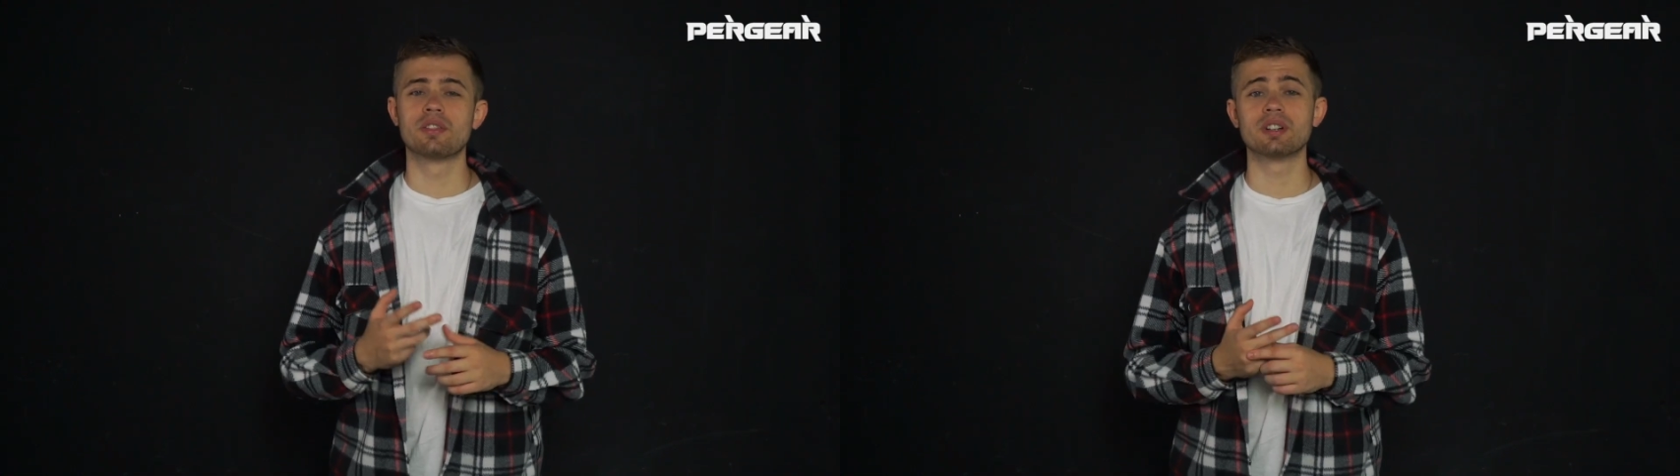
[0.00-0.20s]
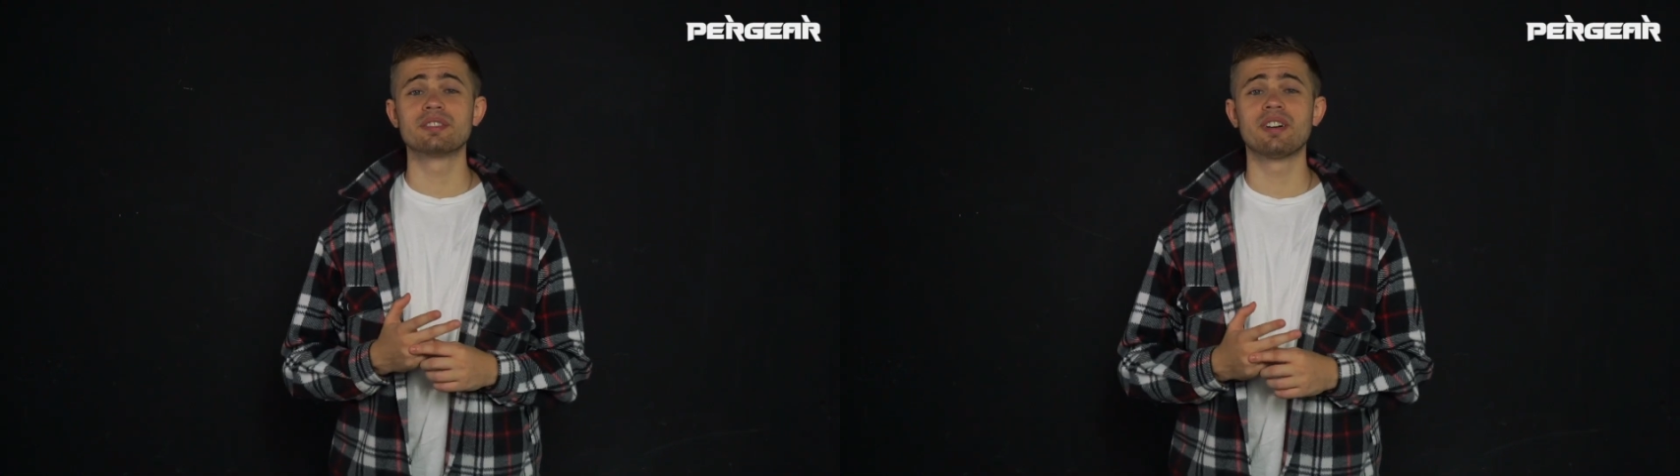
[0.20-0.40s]

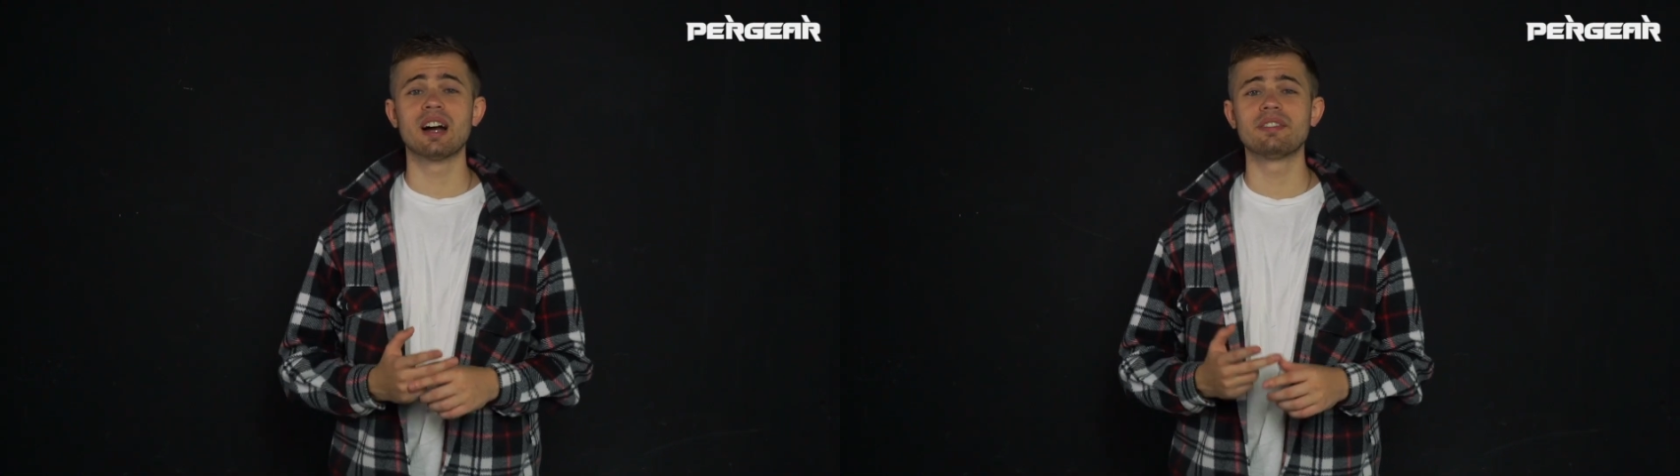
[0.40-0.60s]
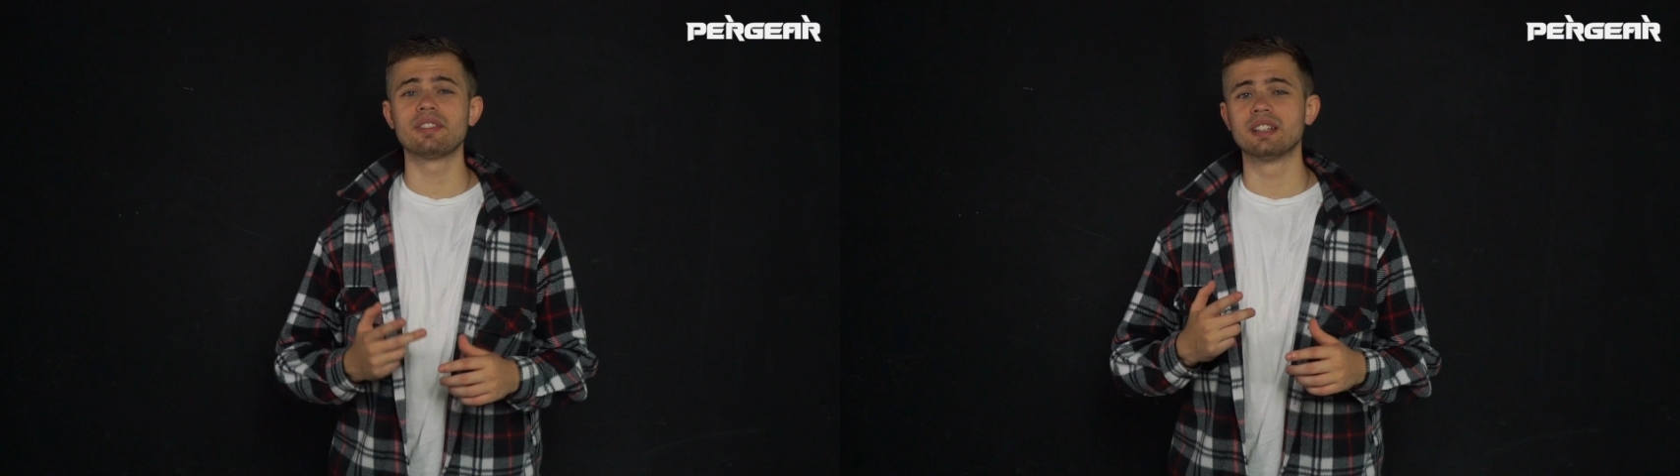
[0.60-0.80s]

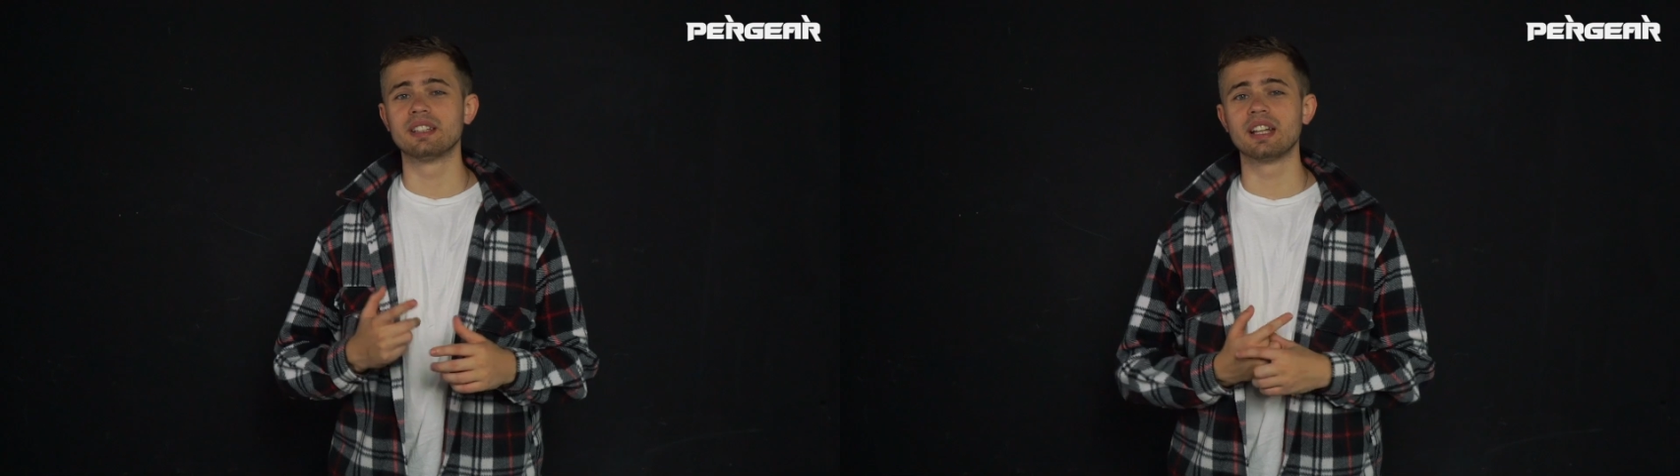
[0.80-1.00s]
35 and